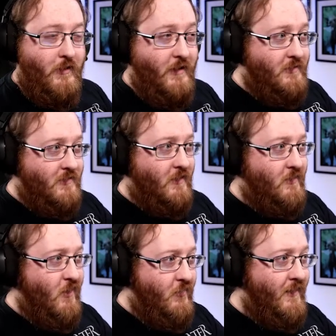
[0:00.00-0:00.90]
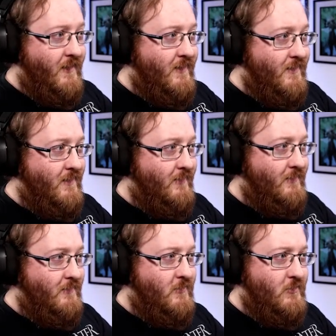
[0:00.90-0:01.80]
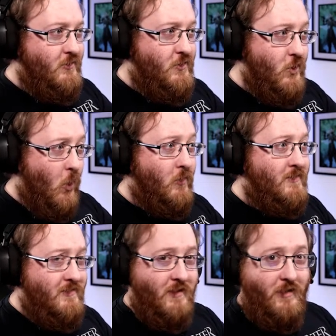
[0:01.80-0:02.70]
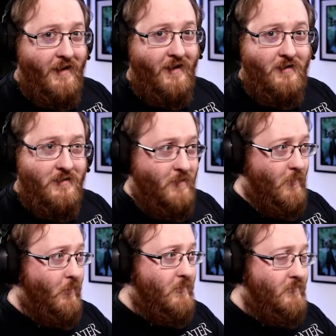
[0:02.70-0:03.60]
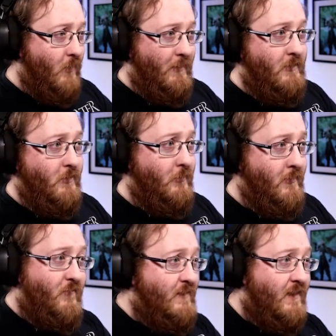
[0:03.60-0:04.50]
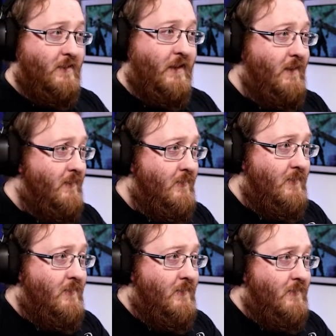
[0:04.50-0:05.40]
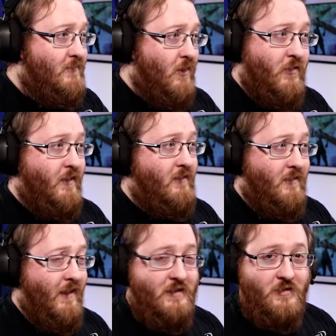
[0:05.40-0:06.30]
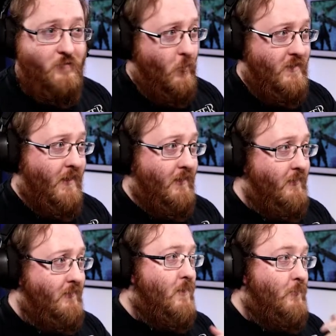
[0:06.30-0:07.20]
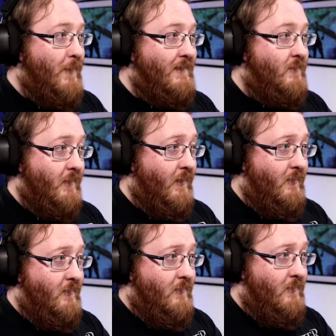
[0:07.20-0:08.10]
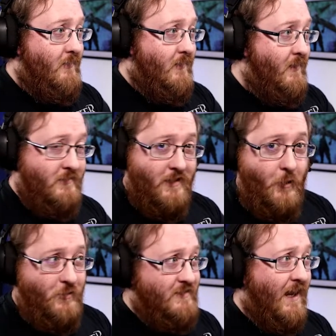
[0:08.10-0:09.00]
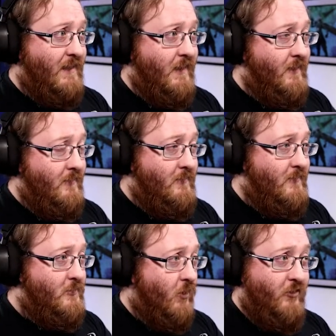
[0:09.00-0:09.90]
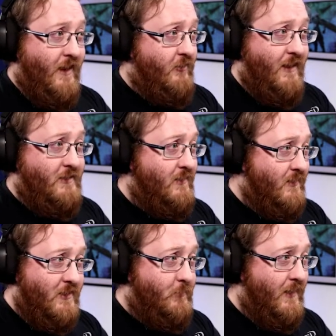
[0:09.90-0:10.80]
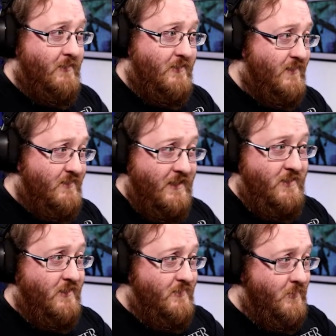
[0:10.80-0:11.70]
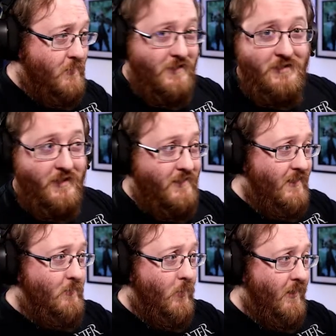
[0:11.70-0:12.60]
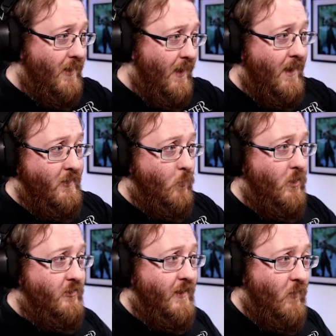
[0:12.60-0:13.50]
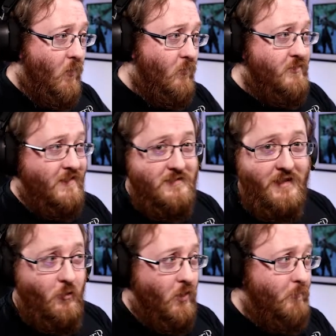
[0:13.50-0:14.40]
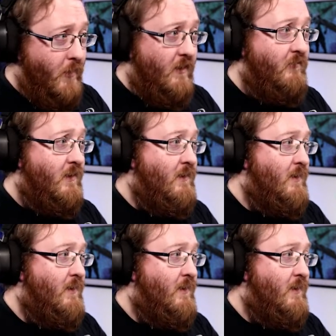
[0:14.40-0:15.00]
There's nothing not to like about Fabinho. Physically, nothing less than 14. Mentally, he's outstanding. He's got great aggression, anticipation, decisions, positioning, teamwork, and work rate all 16 or above.